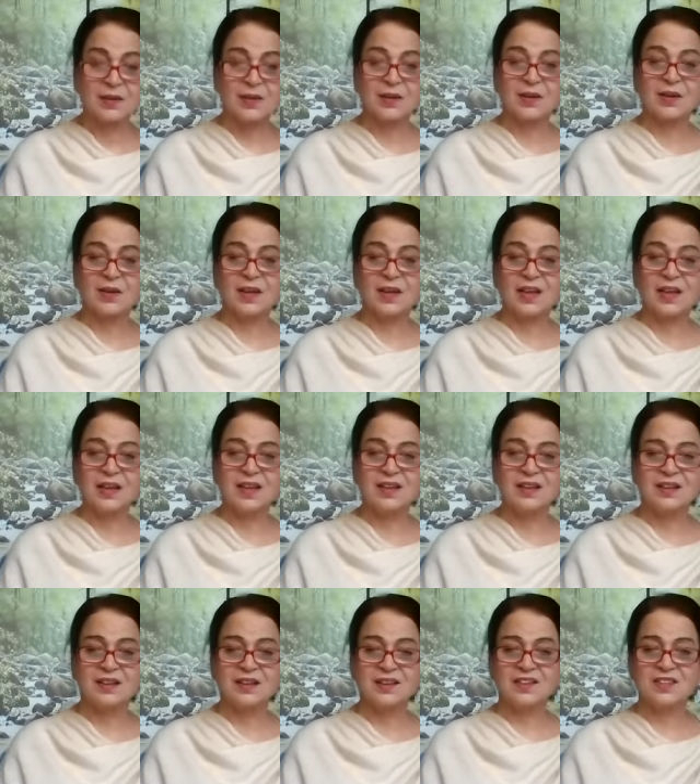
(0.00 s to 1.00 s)
Okay,
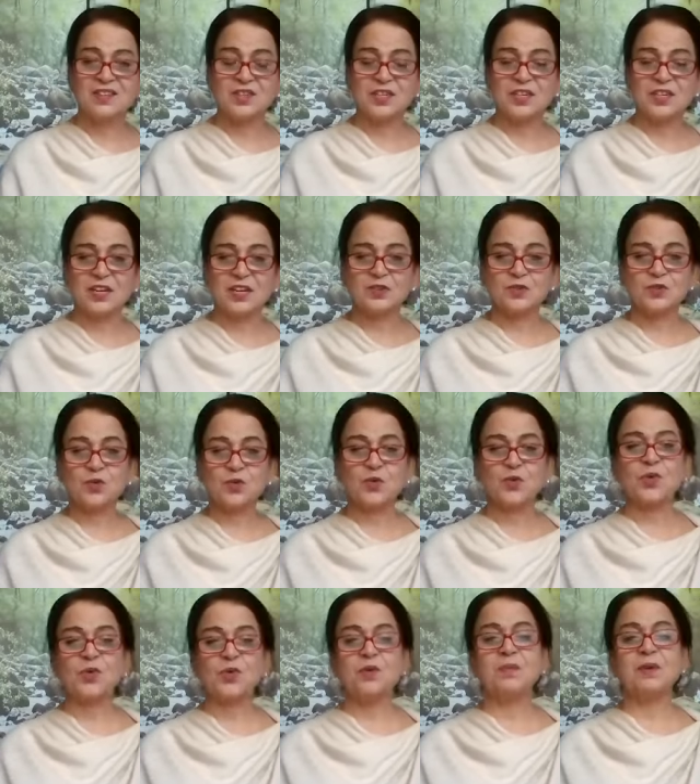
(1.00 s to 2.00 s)
this is like
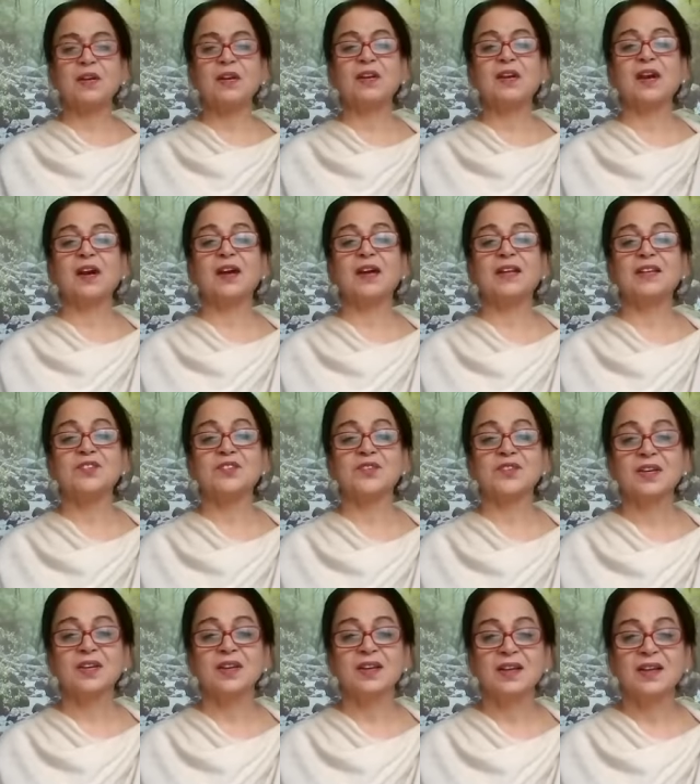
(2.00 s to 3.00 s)
so many nadis,
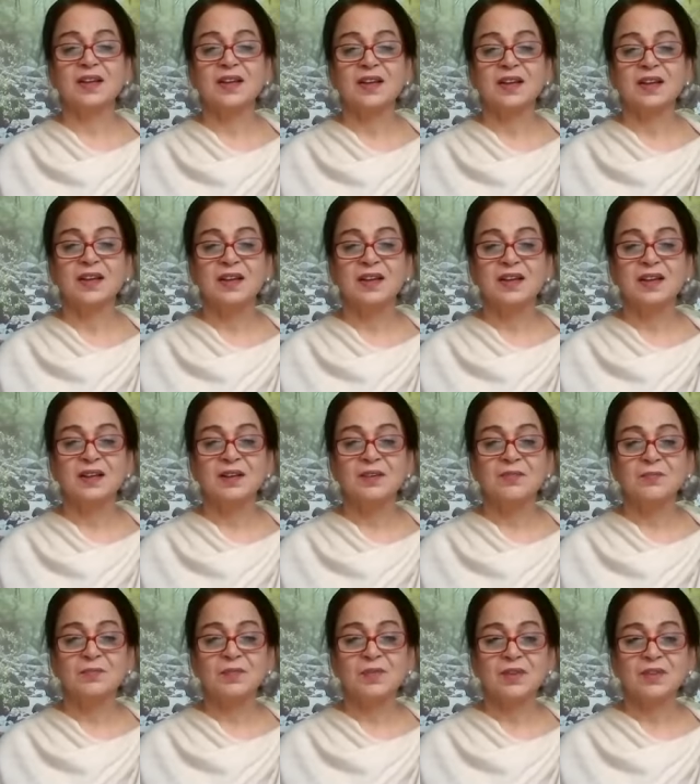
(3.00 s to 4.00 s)

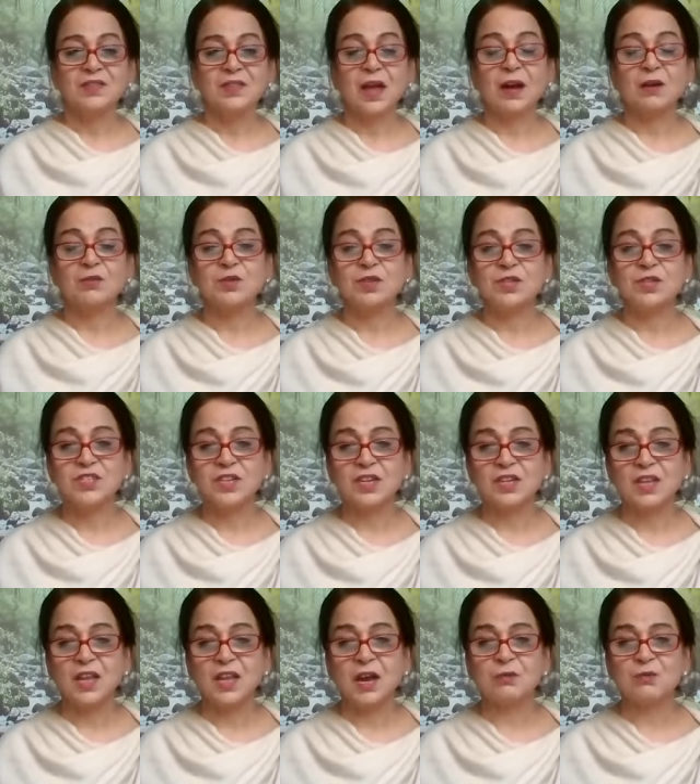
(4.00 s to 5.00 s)
thousands
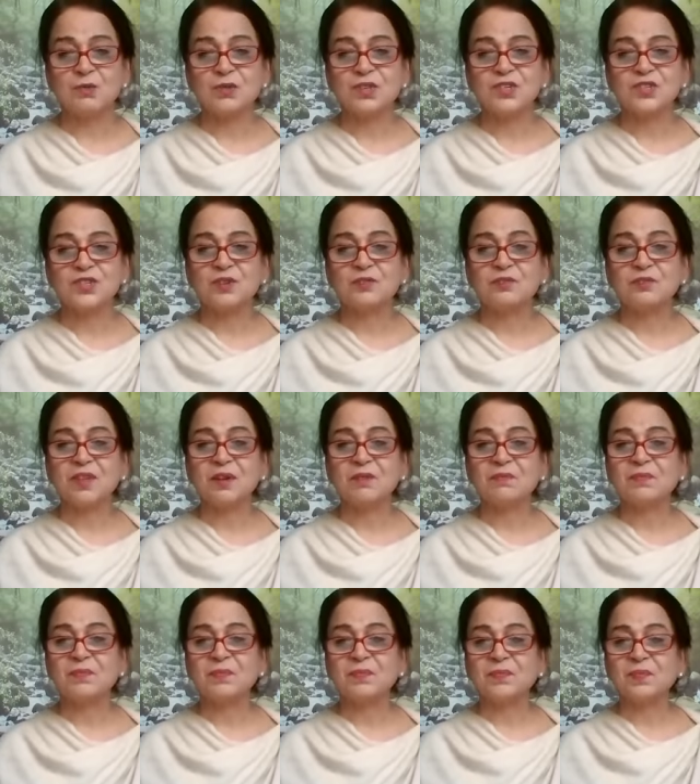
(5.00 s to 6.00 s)
and thousands of them.
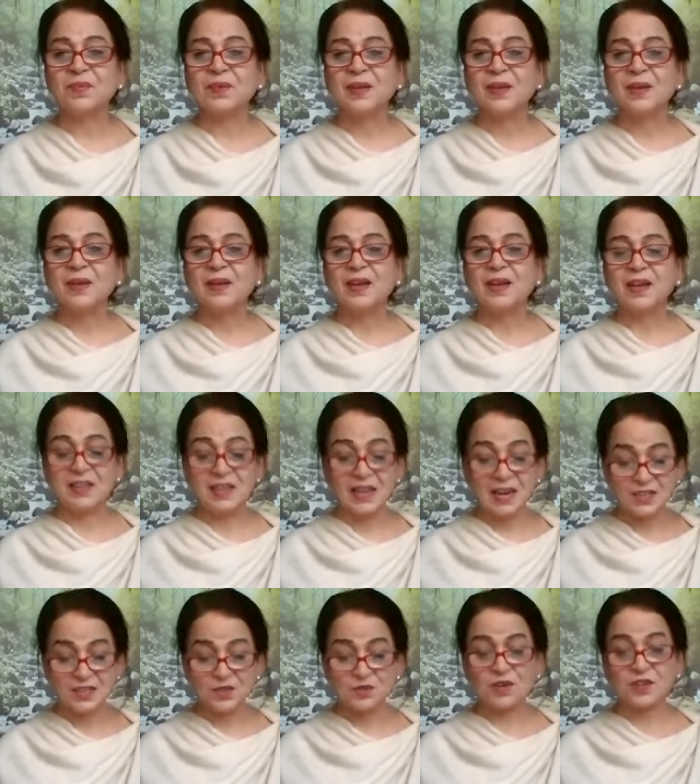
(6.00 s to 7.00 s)
And
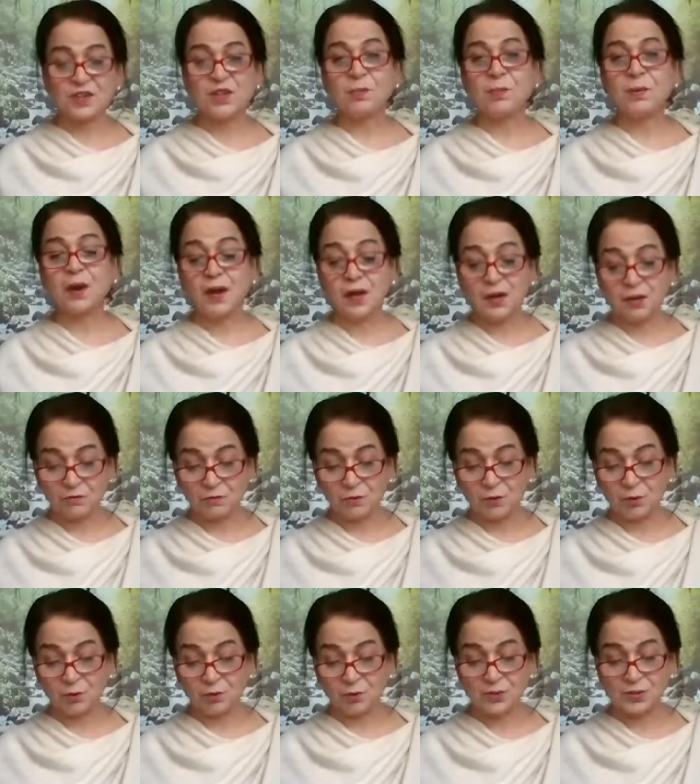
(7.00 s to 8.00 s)
that's where the pran
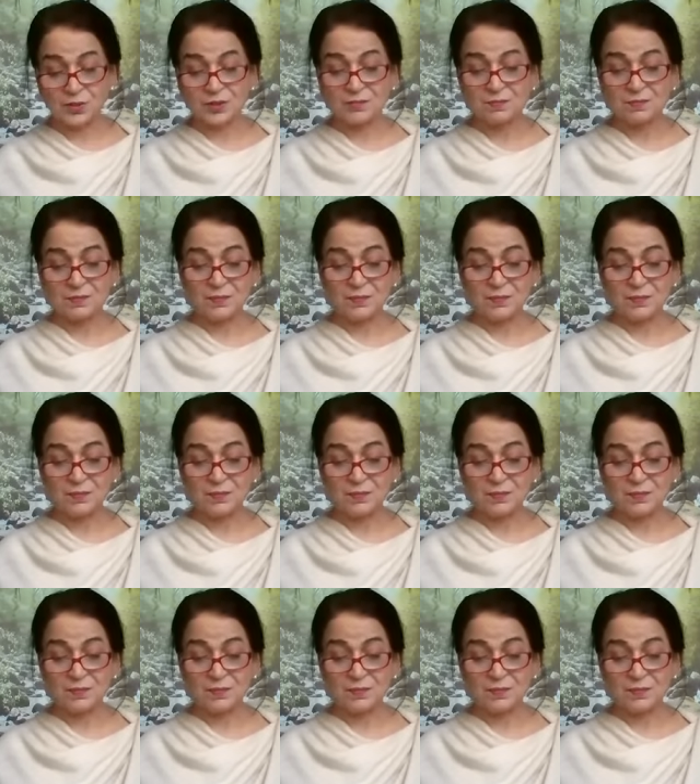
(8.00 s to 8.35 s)
flows.